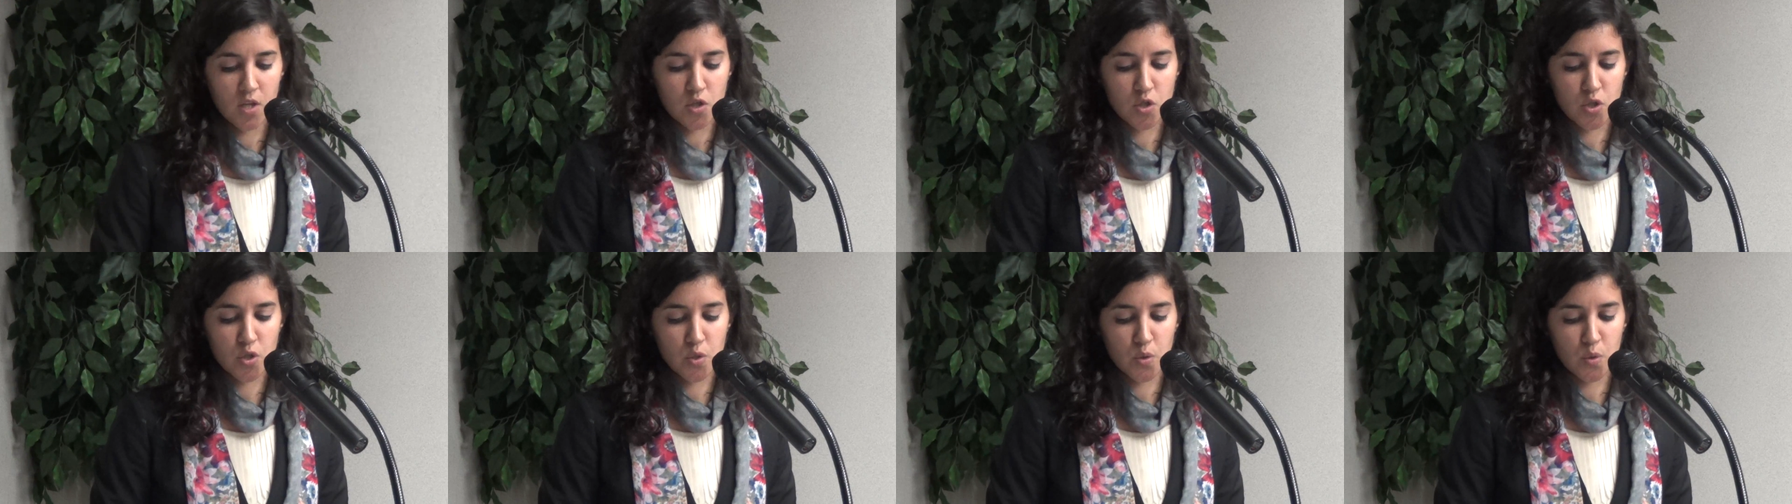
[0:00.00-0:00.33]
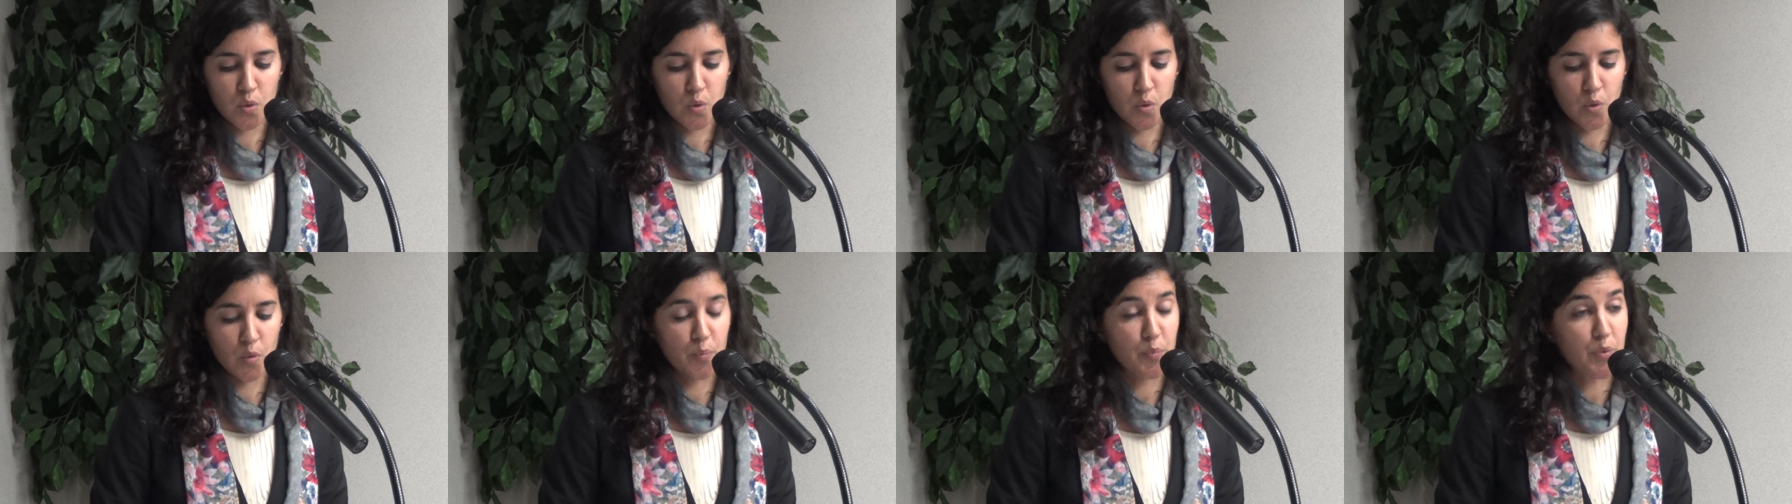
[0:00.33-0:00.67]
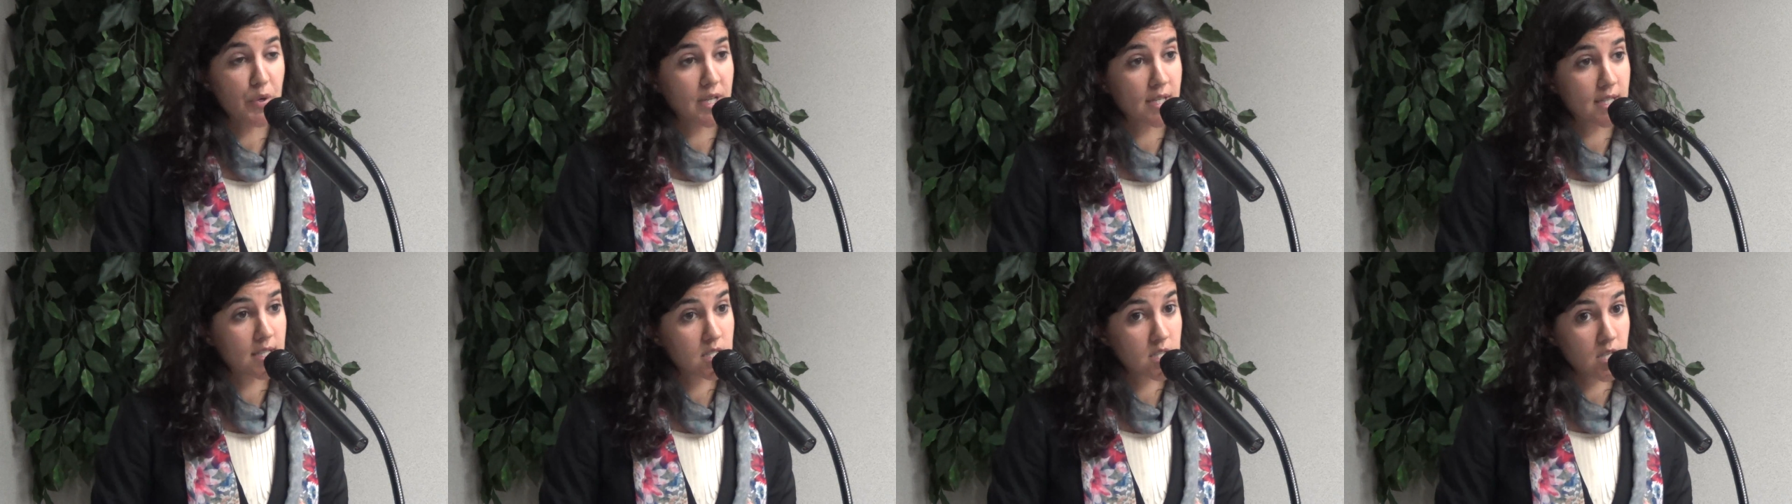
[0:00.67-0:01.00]
to
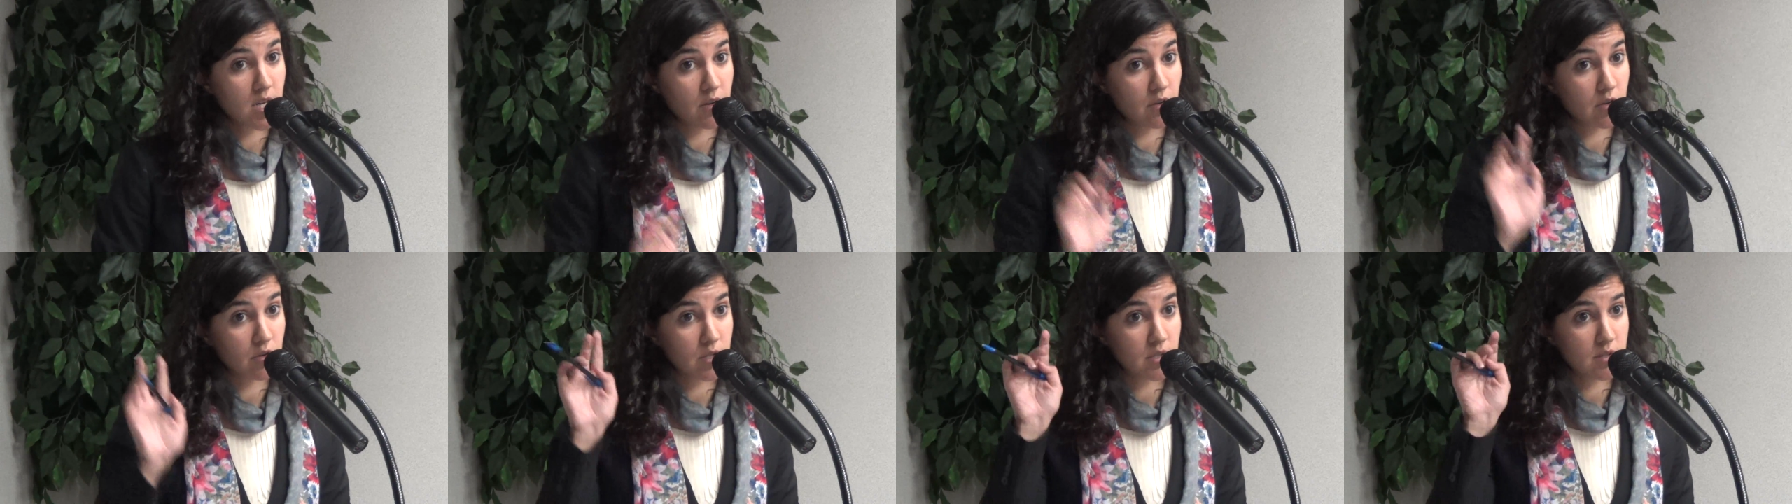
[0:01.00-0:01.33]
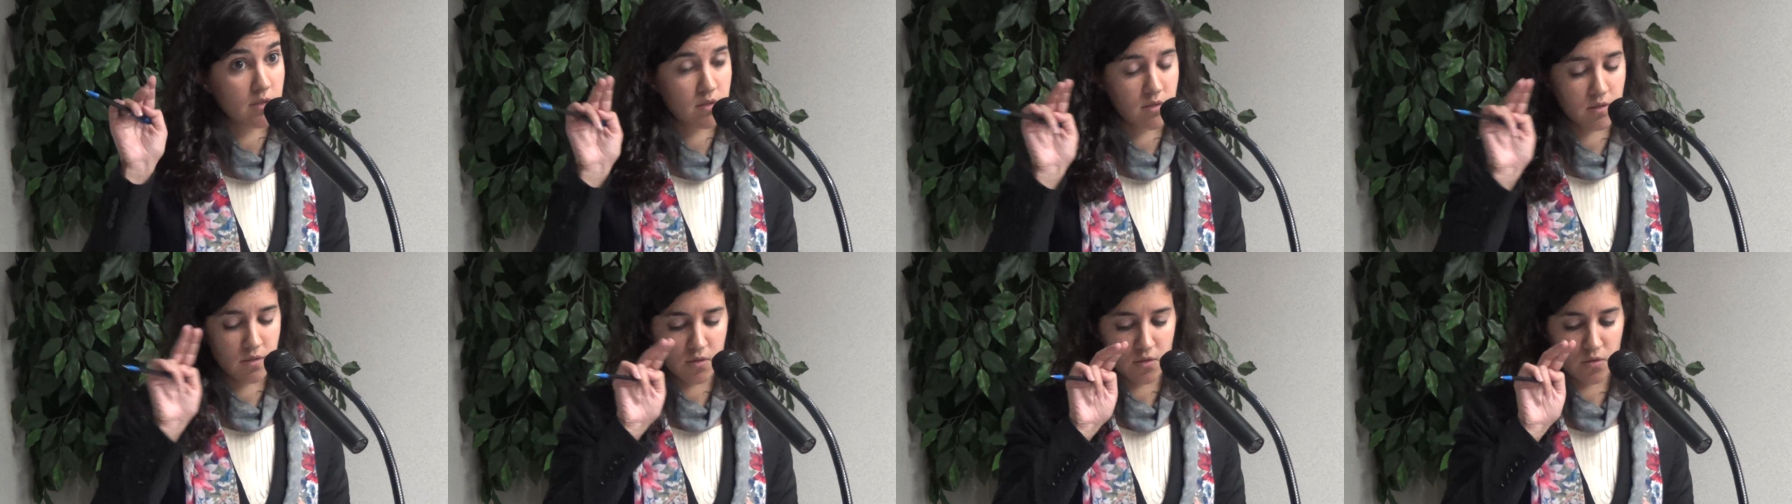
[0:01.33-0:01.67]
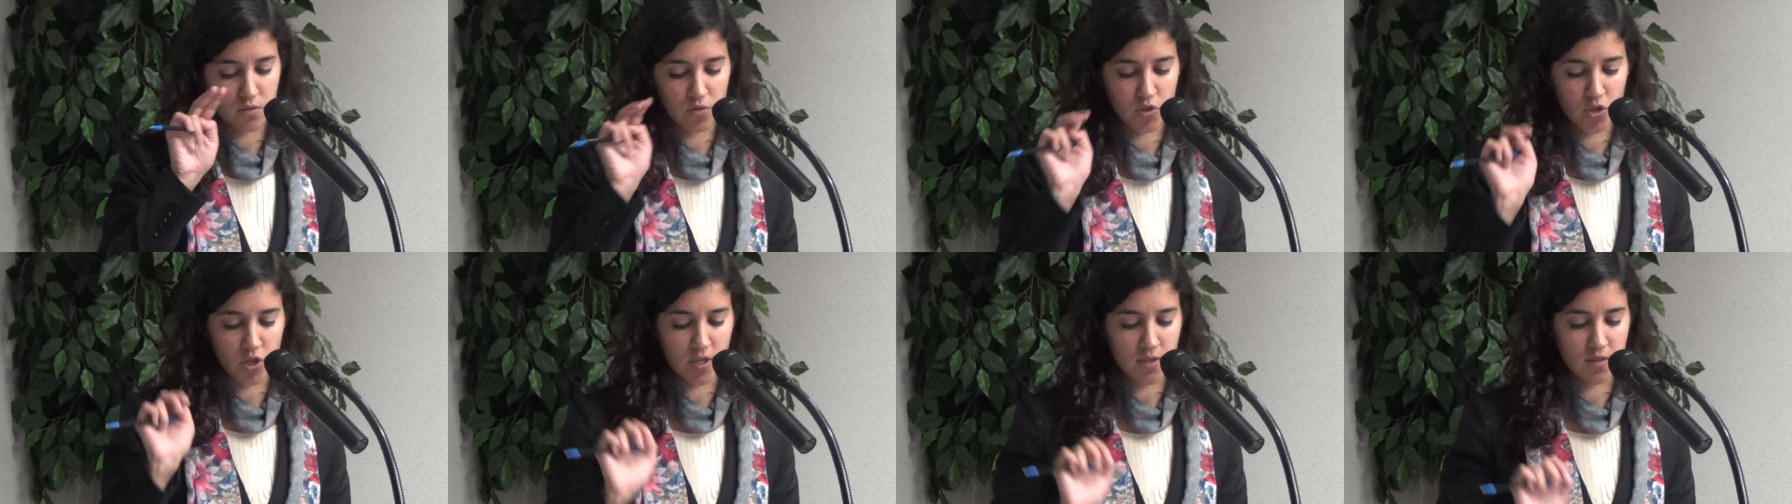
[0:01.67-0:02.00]
bring terrorists
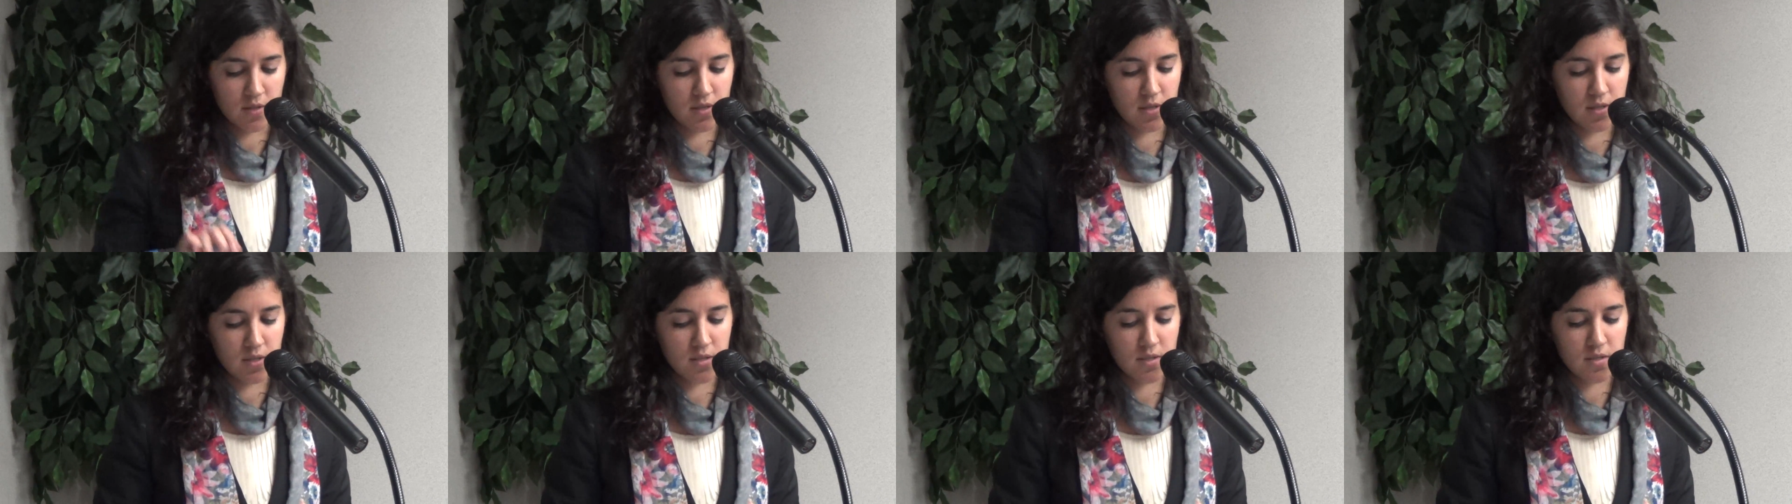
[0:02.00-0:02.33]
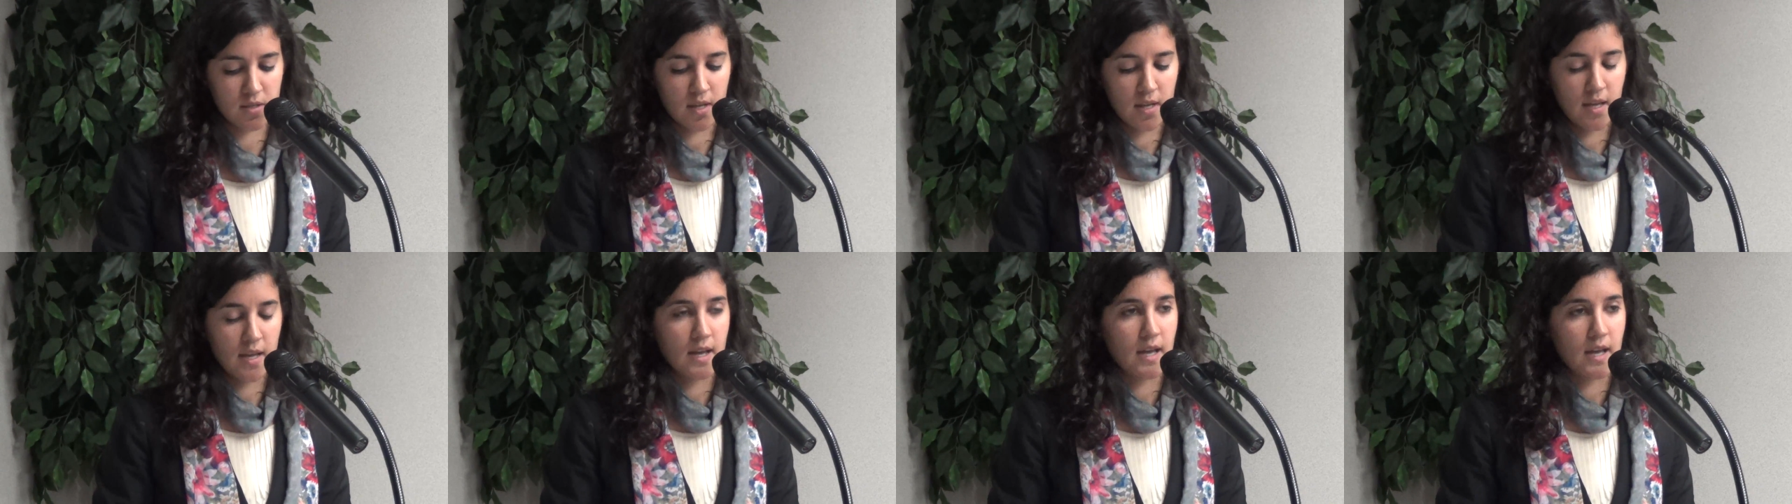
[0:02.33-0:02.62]
to justice,